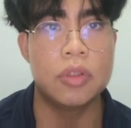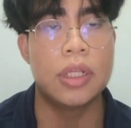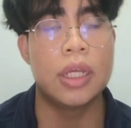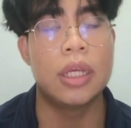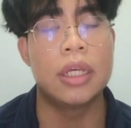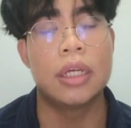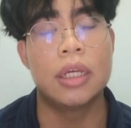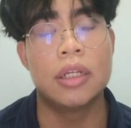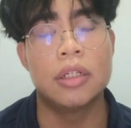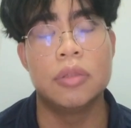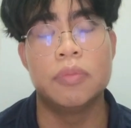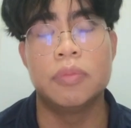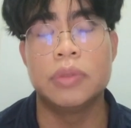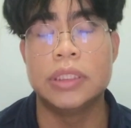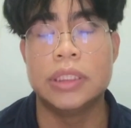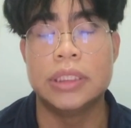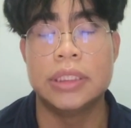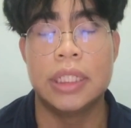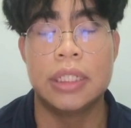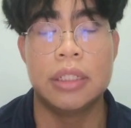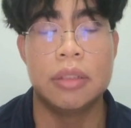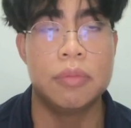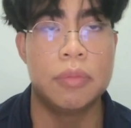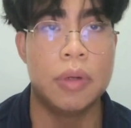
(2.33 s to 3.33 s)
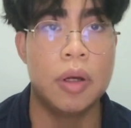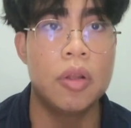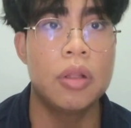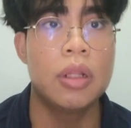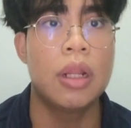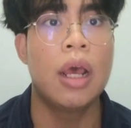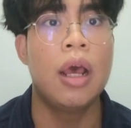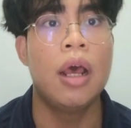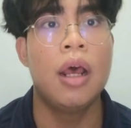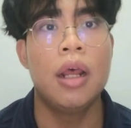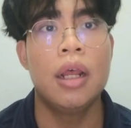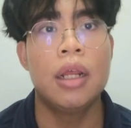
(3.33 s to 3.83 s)
Today I'm gonna present
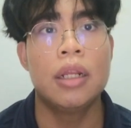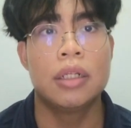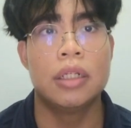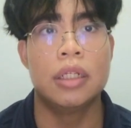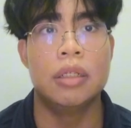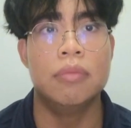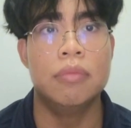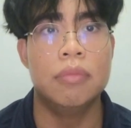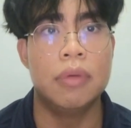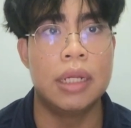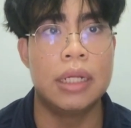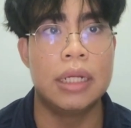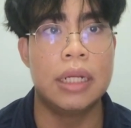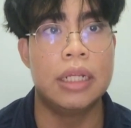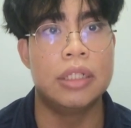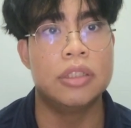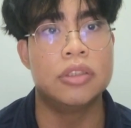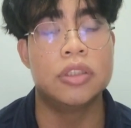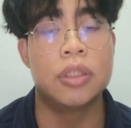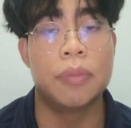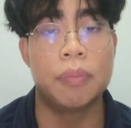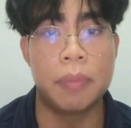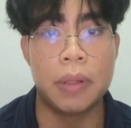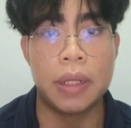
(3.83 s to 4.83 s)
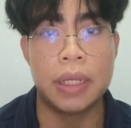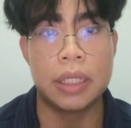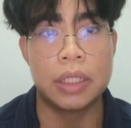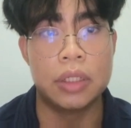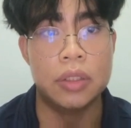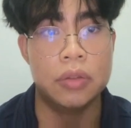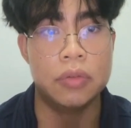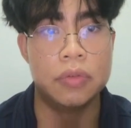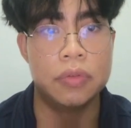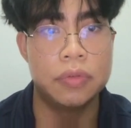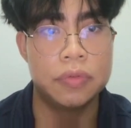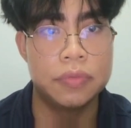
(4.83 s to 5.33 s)
about demand and supply
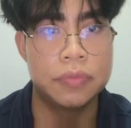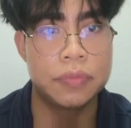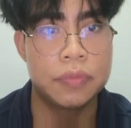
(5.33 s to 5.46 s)
curve.